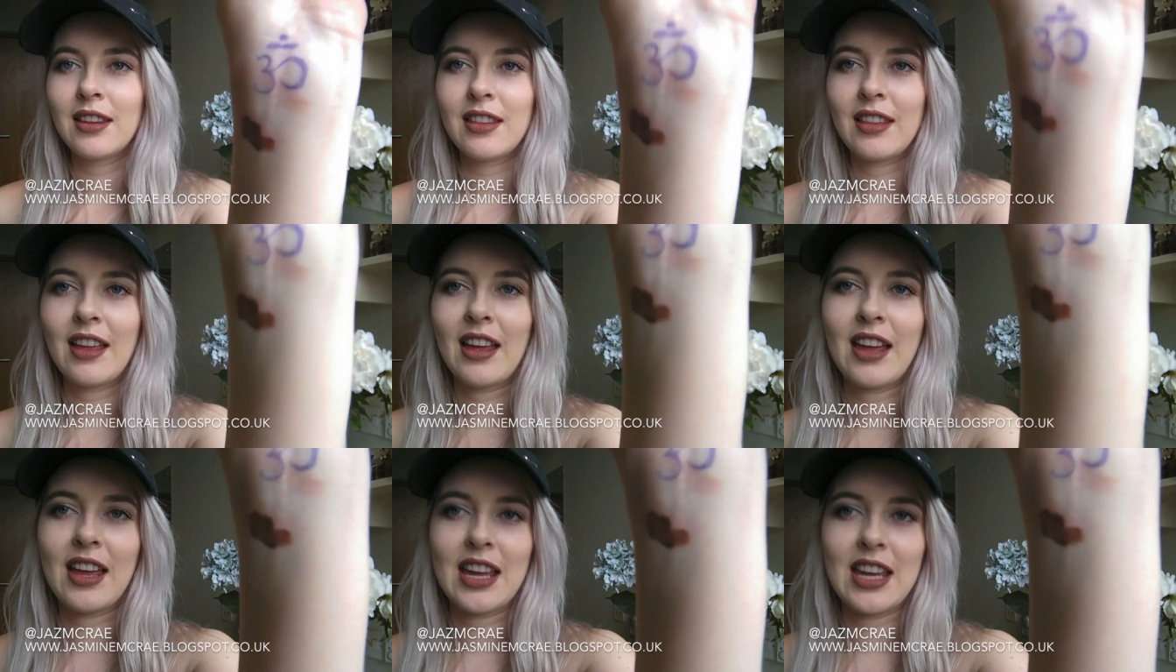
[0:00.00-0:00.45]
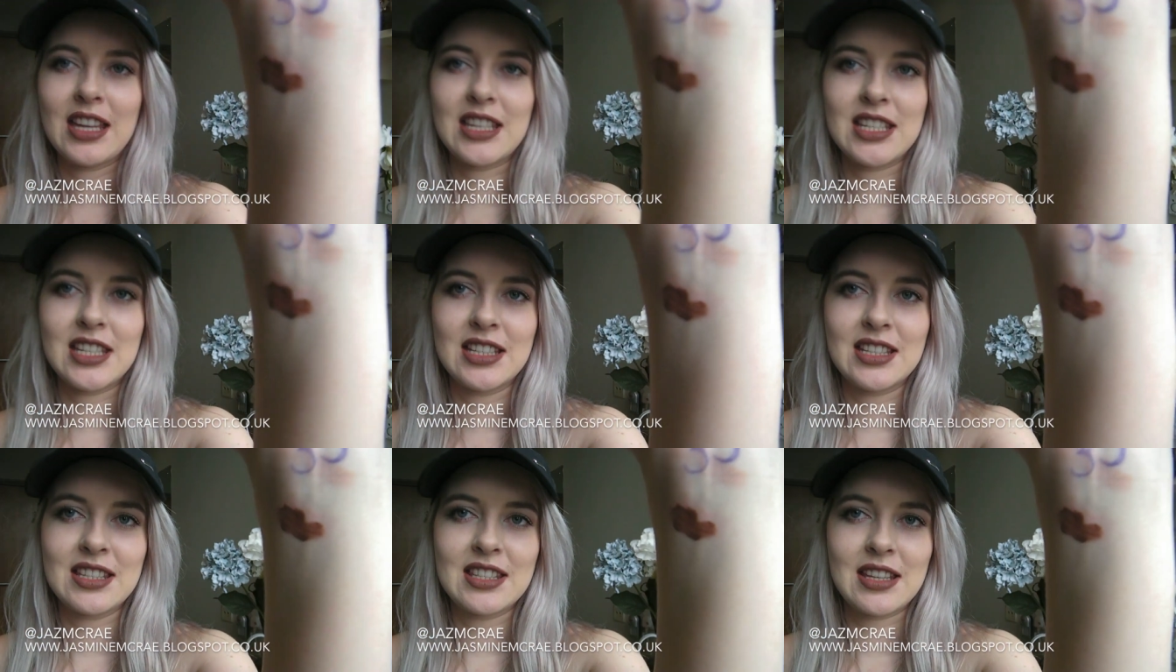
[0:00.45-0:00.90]
There
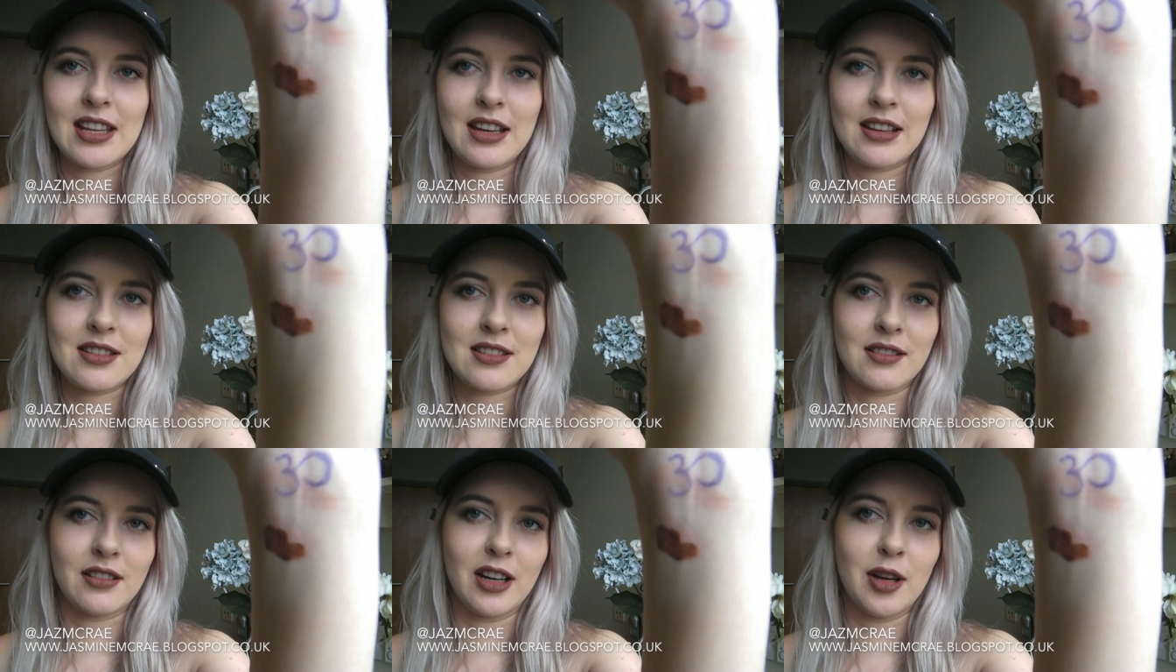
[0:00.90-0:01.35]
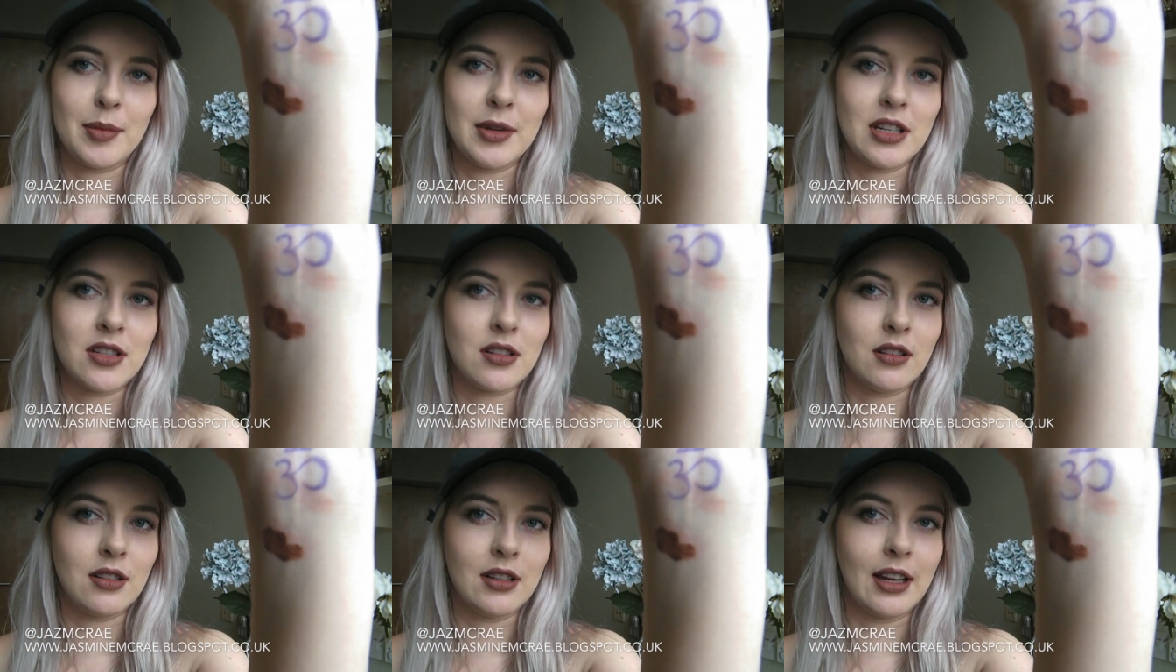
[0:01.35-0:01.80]
it is. Sorry, I've
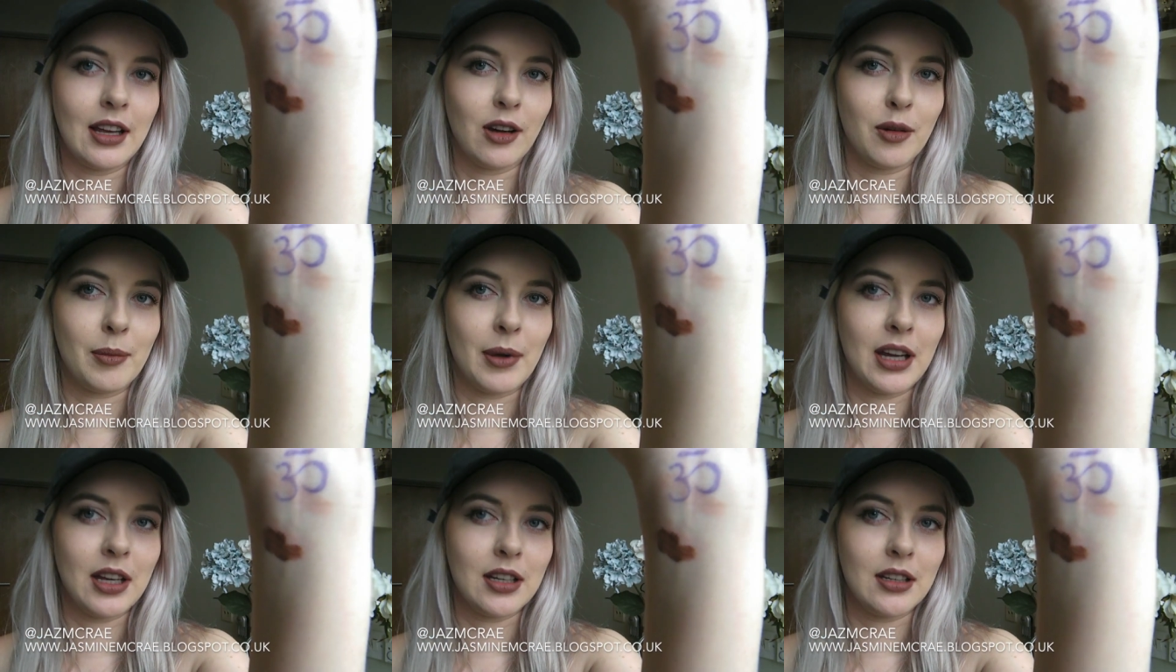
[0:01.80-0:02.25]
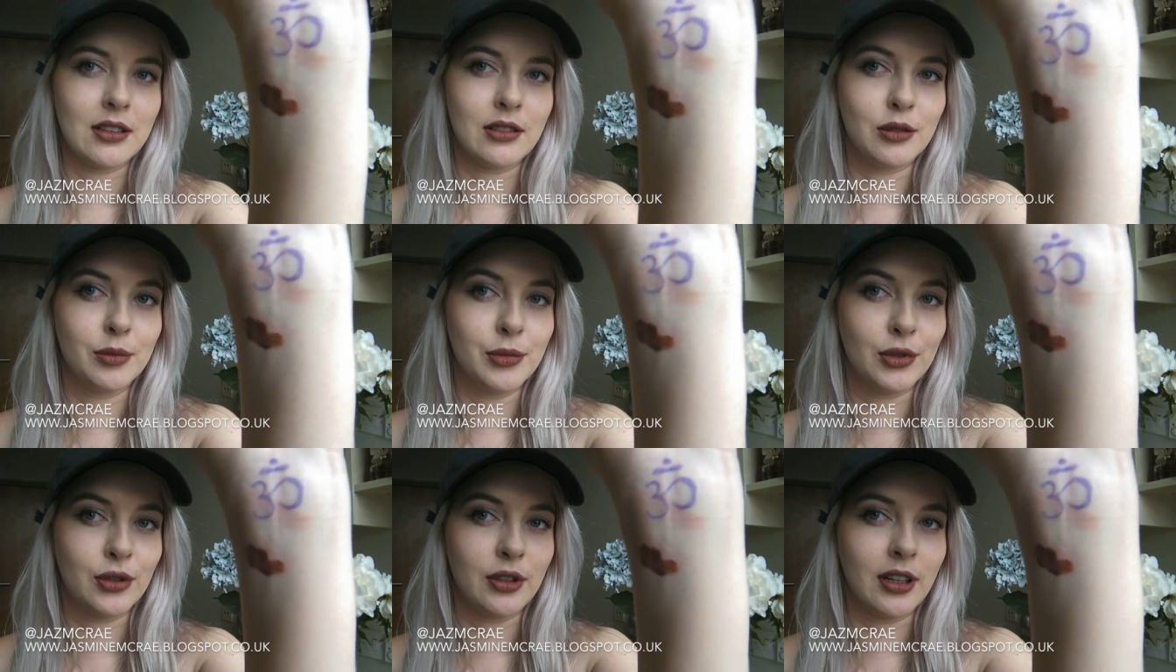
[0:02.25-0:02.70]
been doodling on my hand
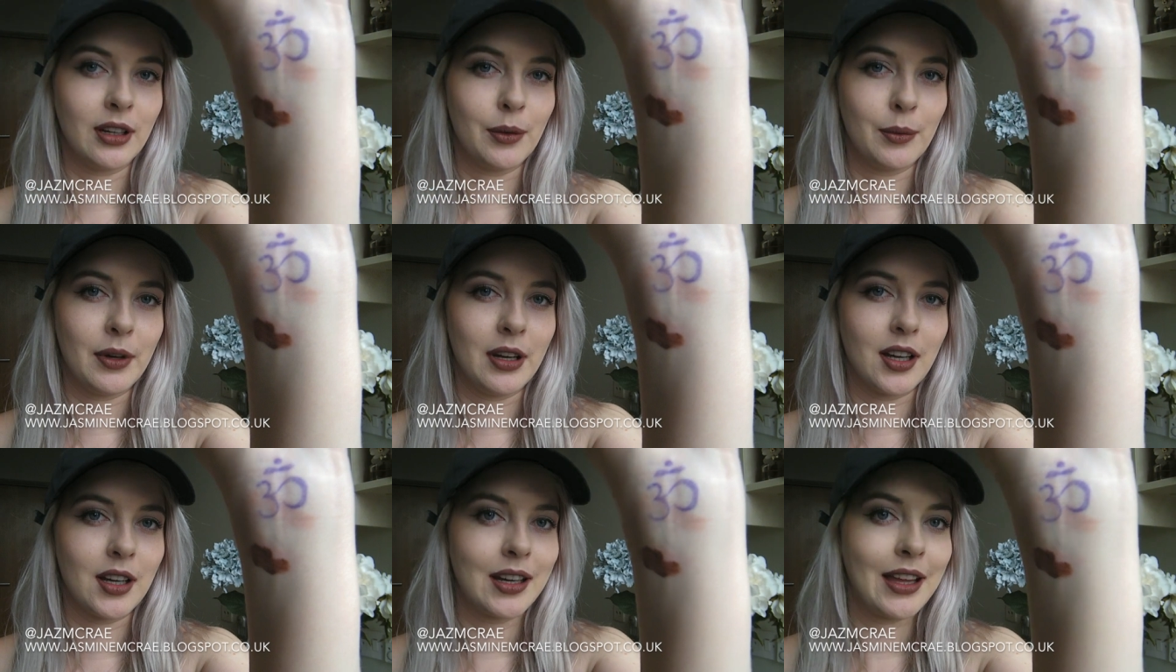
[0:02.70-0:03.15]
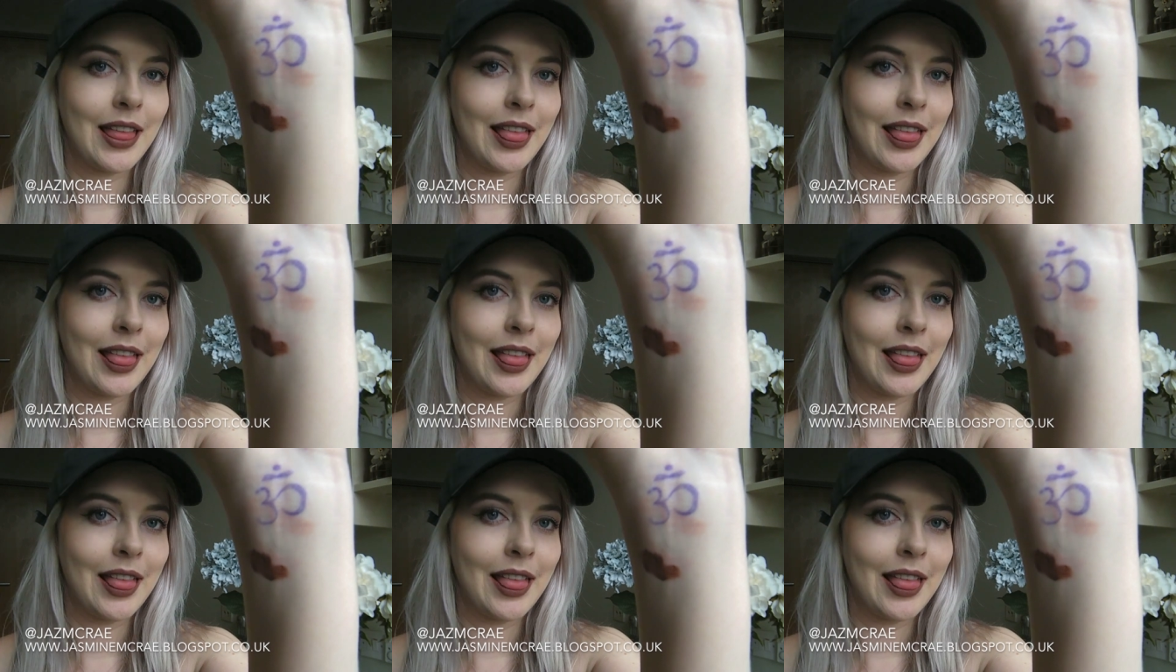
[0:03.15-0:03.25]
all morning at work.